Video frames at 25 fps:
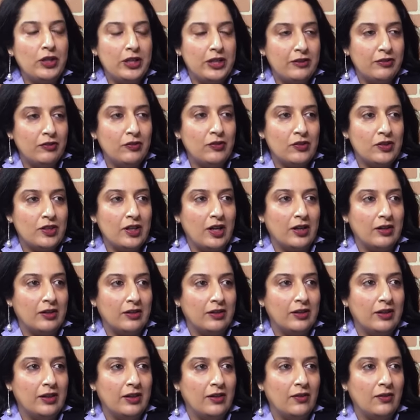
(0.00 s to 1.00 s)
the interview
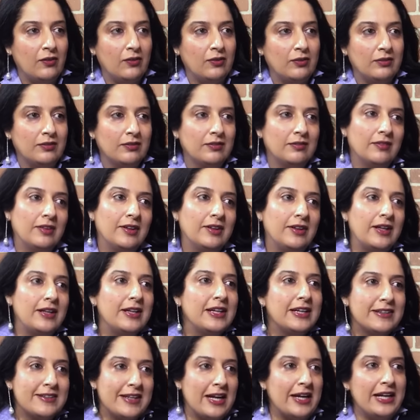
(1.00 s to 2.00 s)
started now, I
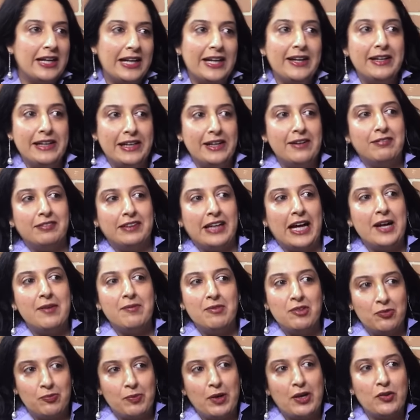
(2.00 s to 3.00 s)
think enough
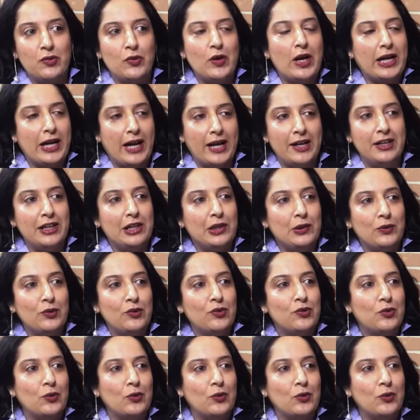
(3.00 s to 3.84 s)
time has passed, so I can't tell you the